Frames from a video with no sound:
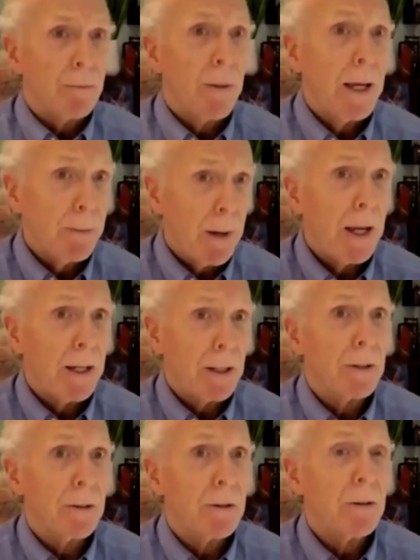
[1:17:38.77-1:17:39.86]
again, Meg
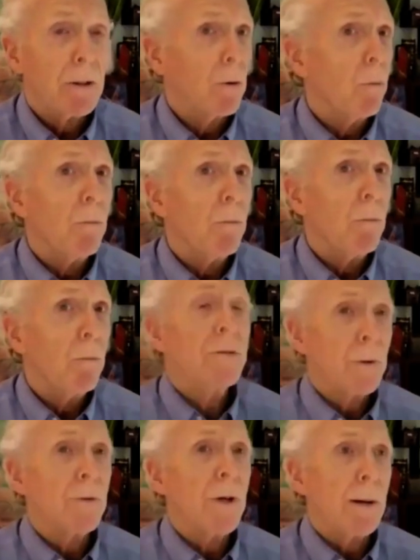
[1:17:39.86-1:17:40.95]
Mangan does a
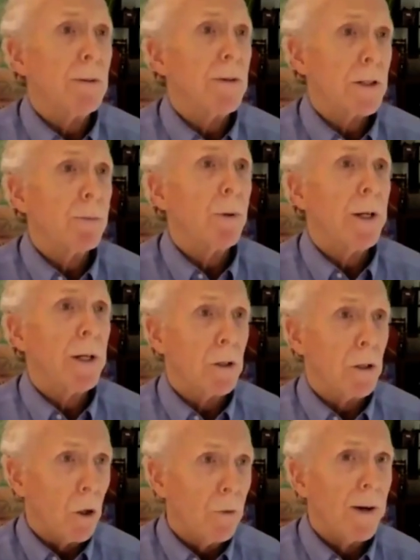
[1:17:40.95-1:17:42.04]
masterful job of
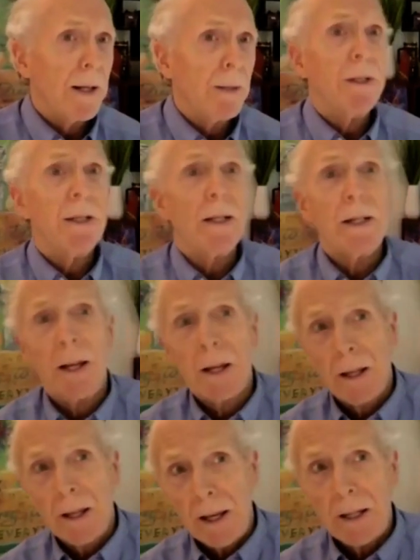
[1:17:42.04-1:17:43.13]
explaining low vitamin
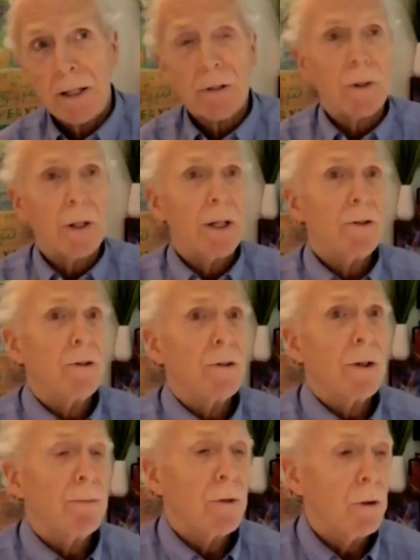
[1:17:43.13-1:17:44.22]
D and its
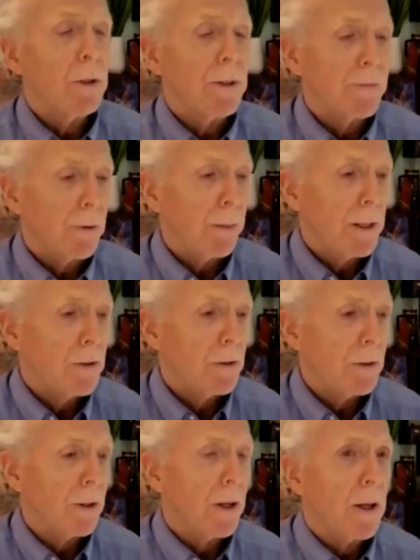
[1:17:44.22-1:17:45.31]
relationship to
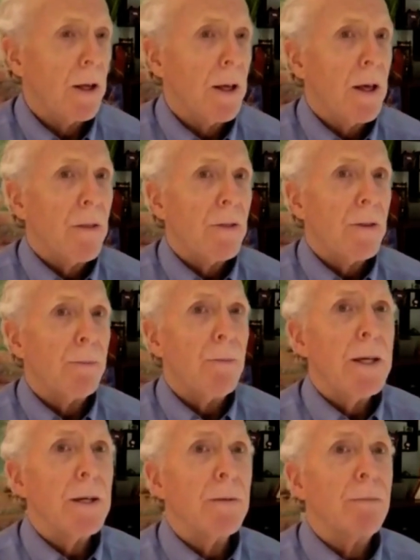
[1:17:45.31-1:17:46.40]
inflammation.
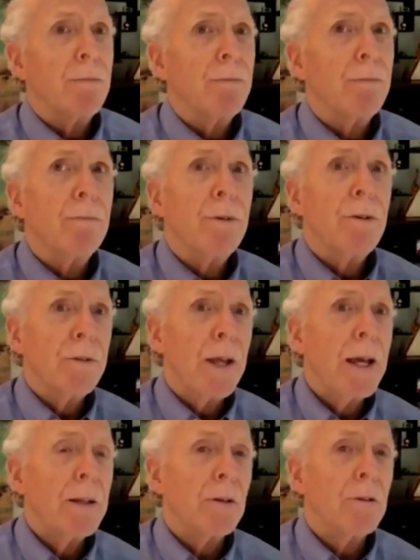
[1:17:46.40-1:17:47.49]
The
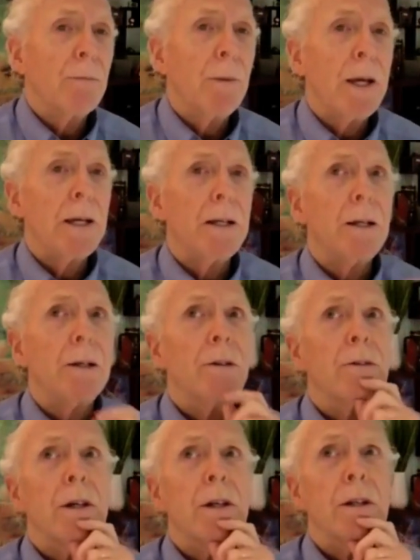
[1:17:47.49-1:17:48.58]
mistake that's
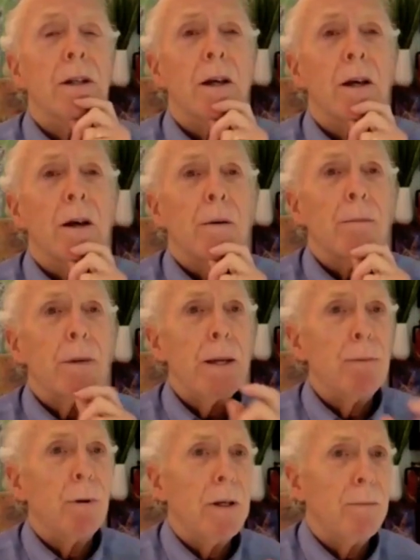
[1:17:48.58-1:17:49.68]
made is that
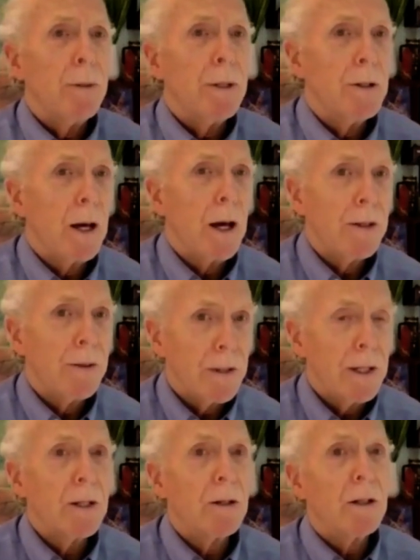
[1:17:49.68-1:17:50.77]
people have been,
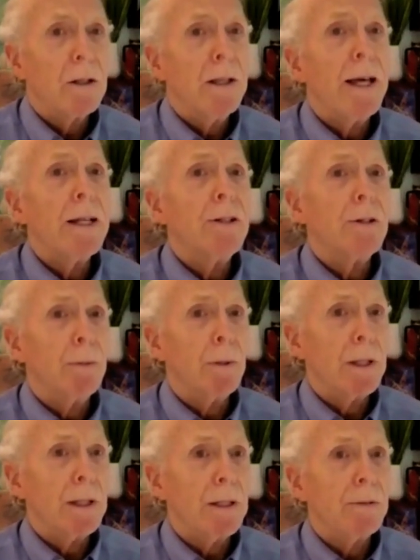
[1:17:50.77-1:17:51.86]
I think, led
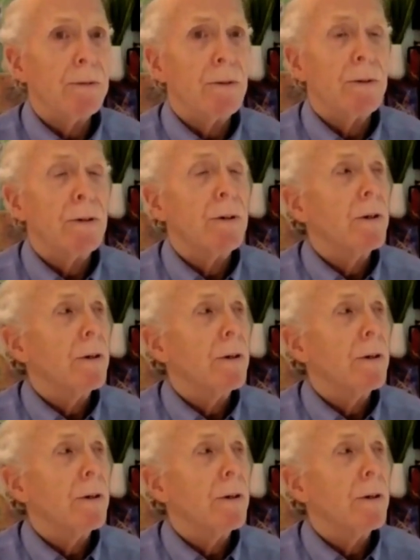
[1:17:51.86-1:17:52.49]
to believe,